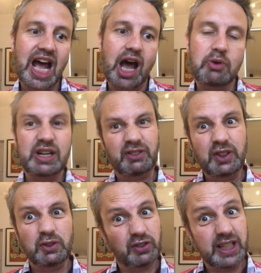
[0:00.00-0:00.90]
Only a
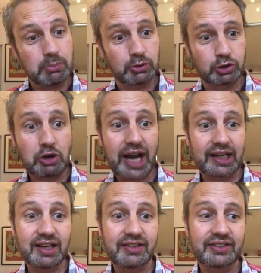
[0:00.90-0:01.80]
few feeble
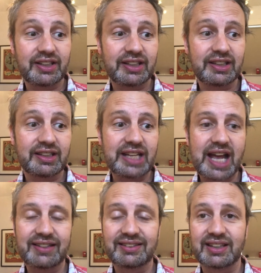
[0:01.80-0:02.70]
stragglers, and
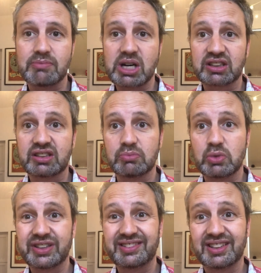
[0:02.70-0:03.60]
yes, amongst them
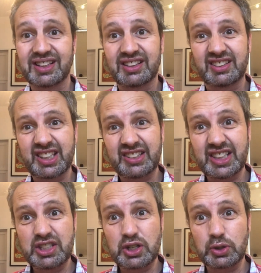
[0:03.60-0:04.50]
was
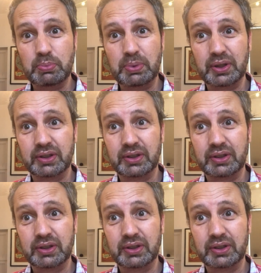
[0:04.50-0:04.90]
Sissy Dupe.